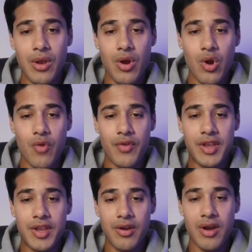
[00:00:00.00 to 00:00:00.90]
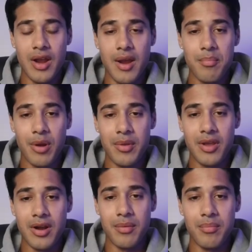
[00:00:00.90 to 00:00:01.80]
Over here, and I'm probably going
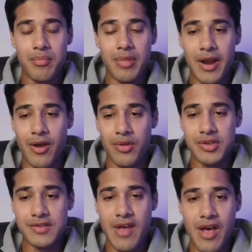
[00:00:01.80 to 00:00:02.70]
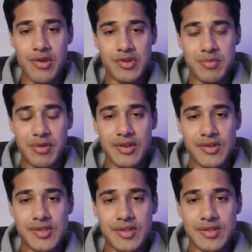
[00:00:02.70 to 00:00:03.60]
to black out all these values
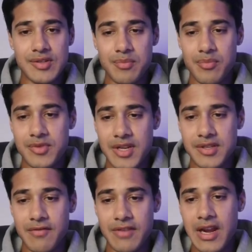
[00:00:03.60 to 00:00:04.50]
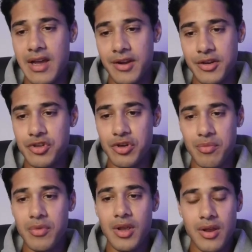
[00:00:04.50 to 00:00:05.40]
because this is sensitive data and you should
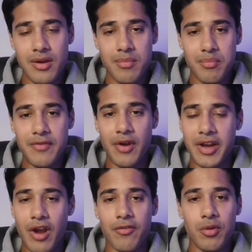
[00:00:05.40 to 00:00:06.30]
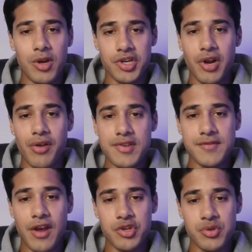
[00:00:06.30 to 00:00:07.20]
be very careful about sharing these
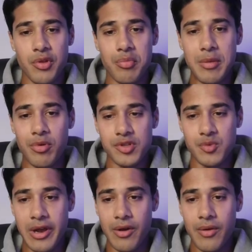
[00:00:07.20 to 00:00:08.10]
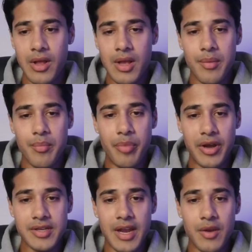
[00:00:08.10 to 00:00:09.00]
values with other people as well. But
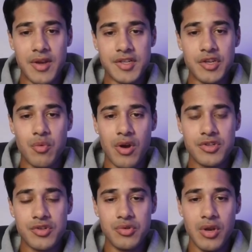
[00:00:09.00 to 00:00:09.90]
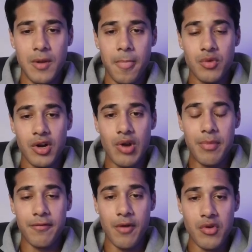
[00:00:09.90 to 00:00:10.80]
anyways, you want to grab the
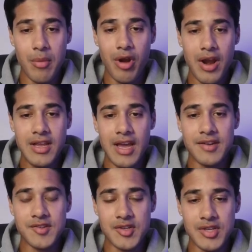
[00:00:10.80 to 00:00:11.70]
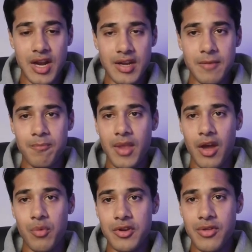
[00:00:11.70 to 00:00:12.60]
phone number ID and assistant ID. How do
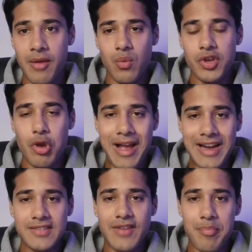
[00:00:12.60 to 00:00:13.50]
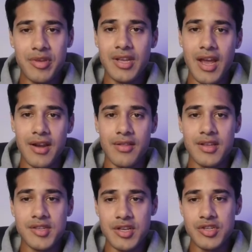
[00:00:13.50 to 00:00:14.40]
we do that? You go back to Vapi and
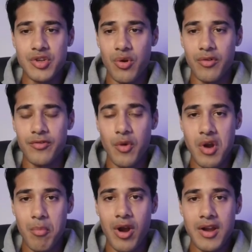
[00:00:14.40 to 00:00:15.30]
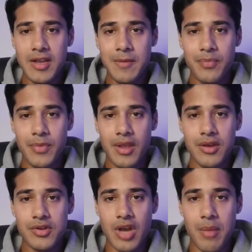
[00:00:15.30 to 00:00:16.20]
this is your phone number ID.
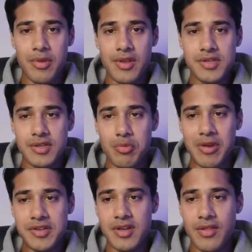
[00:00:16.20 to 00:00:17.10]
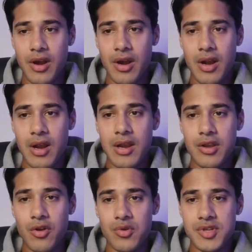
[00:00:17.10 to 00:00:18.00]
Just copy this, you paste it in there, you go
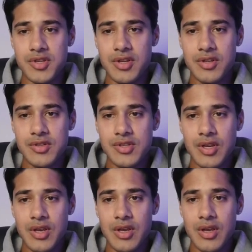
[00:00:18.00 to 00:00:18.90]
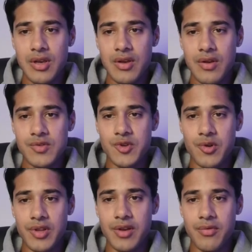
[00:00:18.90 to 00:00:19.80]
to assistants, solar
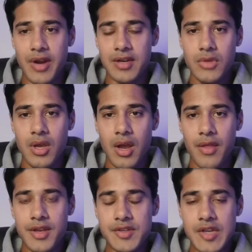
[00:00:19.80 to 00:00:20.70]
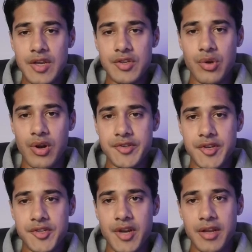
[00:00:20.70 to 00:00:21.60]
lead reactivation, and this is your
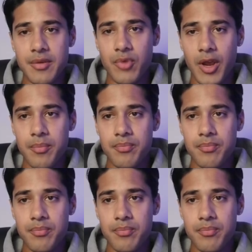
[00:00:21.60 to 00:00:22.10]
assistant ID. Okay.